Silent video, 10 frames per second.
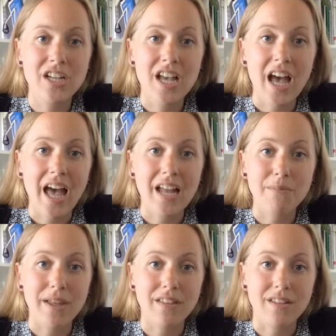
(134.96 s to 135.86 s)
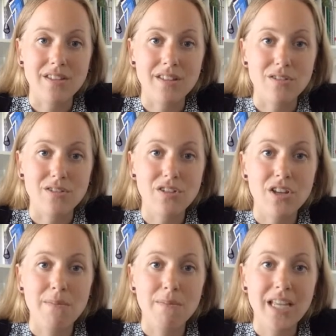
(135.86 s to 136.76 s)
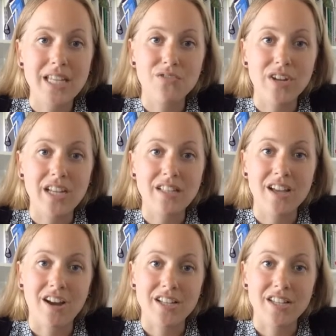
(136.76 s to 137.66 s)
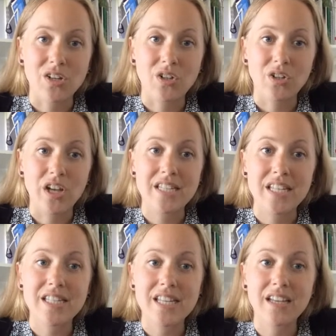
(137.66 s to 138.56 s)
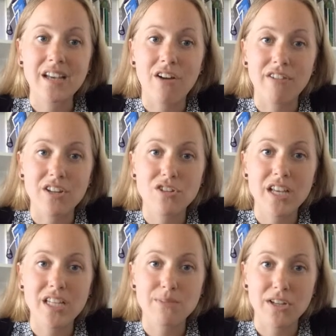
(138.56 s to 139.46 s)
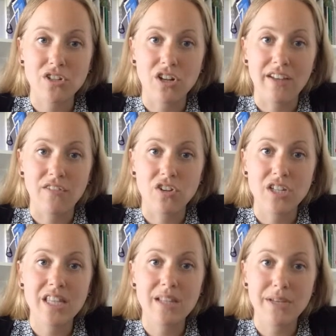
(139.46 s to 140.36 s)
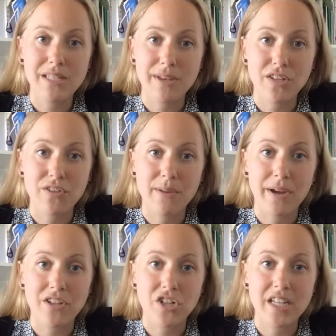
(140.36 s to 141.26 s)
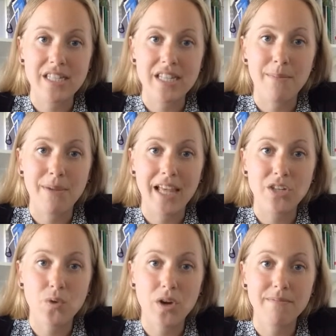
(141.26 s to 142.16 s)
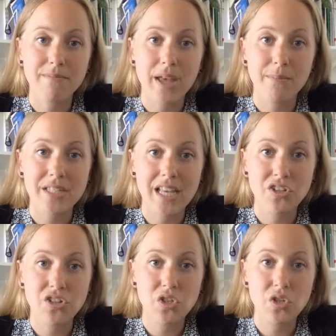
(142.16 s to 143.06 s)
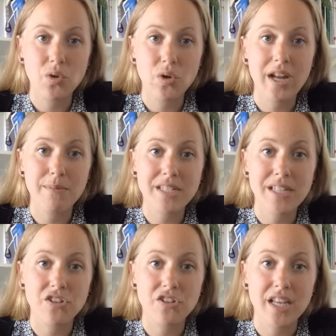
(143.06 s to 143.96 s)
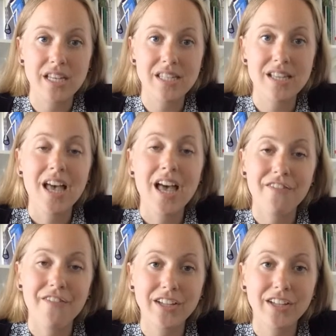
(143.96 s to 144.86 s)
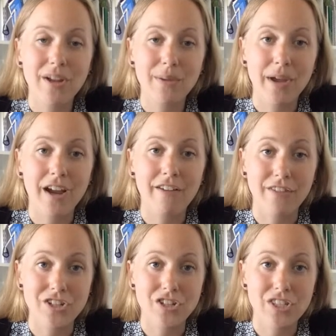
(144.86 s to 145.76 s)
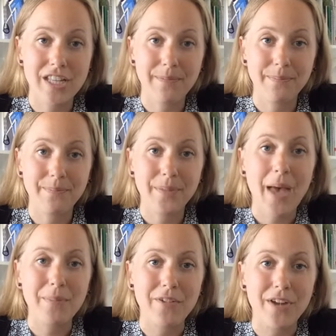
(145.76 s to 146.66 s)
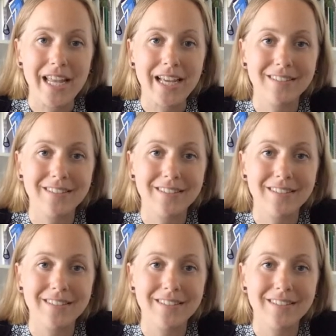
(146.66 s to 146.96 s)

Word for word: and methods used, please read the article Assessing How Reduced Expression Levels in the Mismatch Repair Genes MLH1, MSH2, and MSH6 Affect Repair Efficiency. Happy reading!